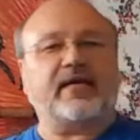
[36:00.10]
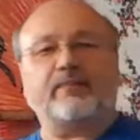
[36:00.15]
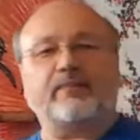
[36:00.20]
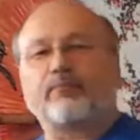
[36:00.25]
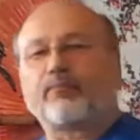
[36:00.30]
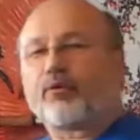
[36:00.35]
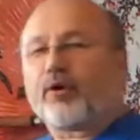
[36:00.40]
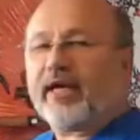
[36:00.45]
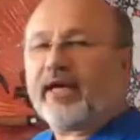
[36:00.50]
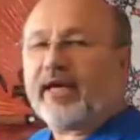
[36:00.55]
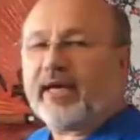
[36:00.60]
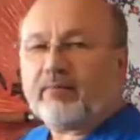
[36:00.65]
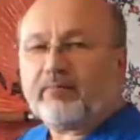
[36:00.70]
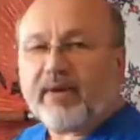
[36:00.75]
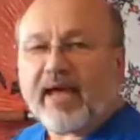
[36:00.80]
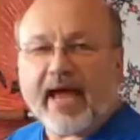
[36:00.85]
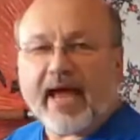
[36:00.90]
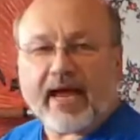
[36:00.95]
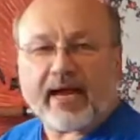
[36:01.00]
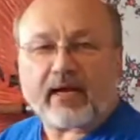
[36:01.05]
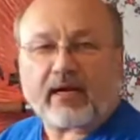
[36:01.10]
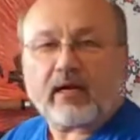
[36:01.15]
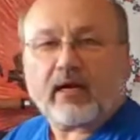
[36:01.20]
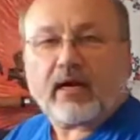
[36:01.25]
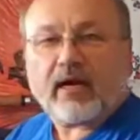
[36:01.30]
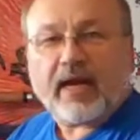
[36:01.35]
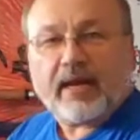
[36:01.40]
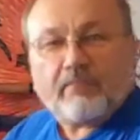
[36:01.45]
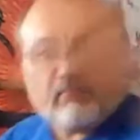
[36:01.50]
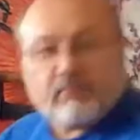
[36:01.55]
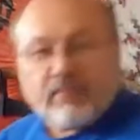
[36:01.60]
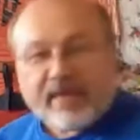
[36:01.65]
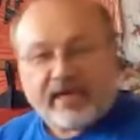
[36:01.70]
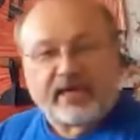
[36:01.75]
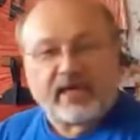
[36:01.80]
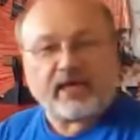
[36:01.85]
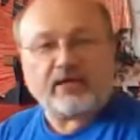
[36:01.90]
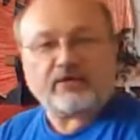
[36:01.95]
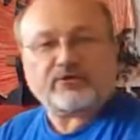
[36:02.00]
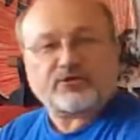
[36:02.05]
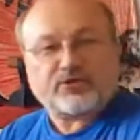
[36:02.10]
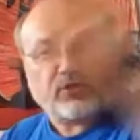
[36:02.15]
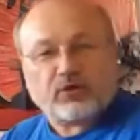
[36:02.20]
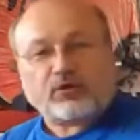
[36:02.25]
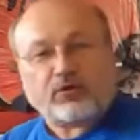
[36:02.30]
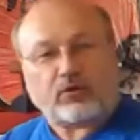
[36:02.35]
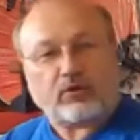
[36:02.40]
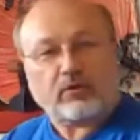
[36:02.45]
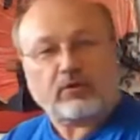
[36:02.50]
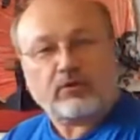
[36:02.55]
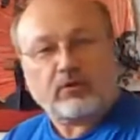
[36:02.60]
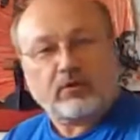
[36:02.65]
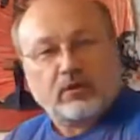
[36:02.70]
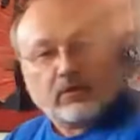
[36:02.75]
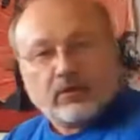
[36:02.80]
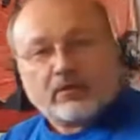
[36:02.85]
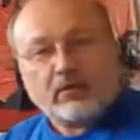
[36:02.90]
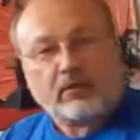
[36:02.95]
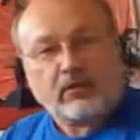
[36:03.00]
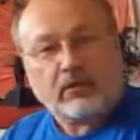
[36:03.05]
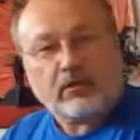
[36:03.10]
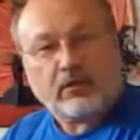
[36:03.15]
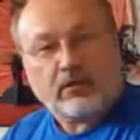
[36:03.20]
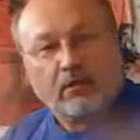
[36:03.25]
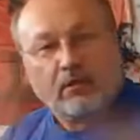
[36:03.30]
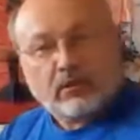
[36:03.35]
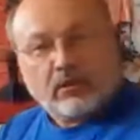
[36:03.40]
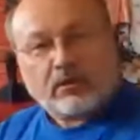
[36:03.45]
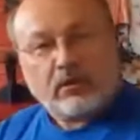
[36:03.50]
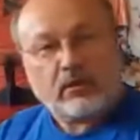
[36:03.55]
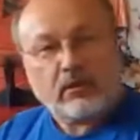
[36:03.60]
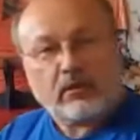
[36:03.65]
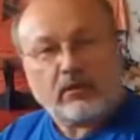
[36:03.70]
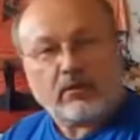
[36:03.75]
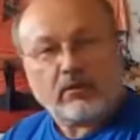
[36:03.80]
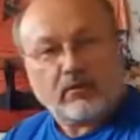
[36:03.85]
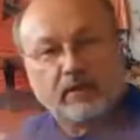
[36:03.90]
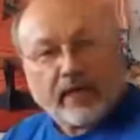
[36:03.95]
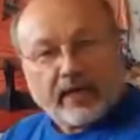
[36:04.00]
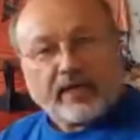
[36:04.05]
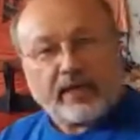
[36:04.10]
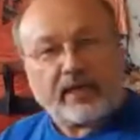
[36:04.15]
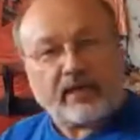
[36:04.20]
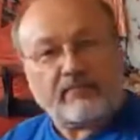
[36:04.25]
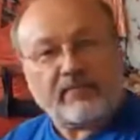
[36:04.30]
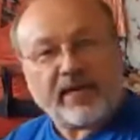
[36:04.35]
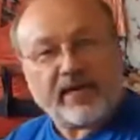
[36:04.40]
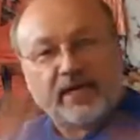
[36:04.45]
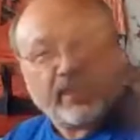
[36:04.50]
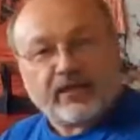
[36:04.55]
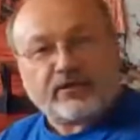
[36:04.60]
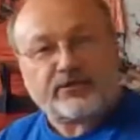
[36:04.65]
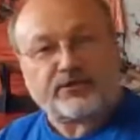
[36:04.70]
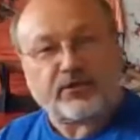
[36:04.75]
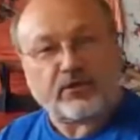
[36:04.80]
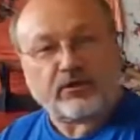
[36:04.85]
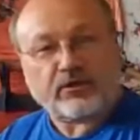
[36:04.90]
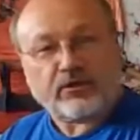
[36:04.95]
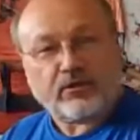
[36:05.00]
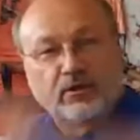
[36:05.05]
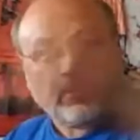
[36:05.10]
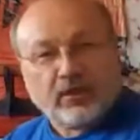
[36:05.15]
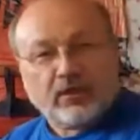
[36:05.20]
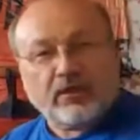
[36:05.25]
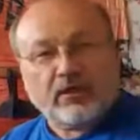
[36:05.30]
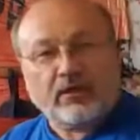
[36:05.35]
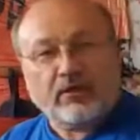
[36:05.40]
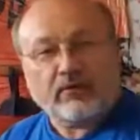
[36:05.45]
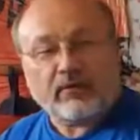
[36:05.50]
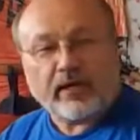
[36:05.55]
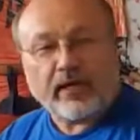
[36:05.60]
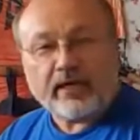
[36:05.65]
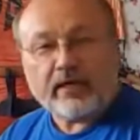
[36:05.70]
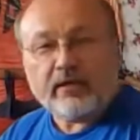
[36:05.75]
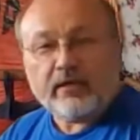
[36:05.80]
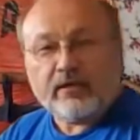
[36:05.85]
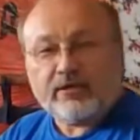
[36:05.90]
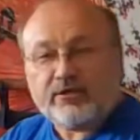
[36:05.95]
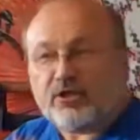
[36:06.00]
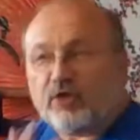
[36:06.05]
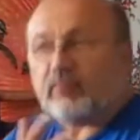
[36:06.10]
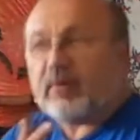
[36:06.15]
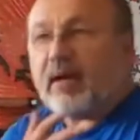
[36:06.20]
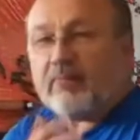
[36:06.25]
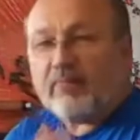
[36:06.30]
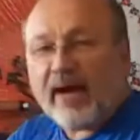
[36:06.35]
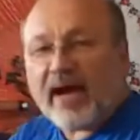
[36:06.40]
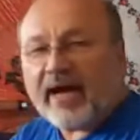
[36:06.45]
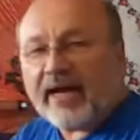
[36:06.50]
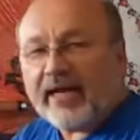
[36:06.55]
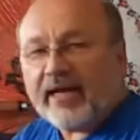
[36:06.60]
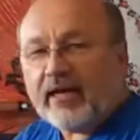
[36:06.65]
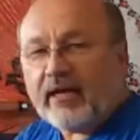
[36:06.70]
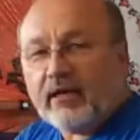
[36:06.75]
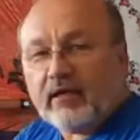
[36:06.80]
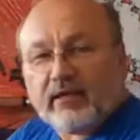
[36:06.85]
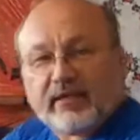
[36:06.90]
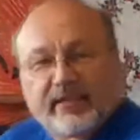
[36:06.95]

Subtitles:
then bringing it back. I'm making a circle, okay? I'm making a circle, okay? So my body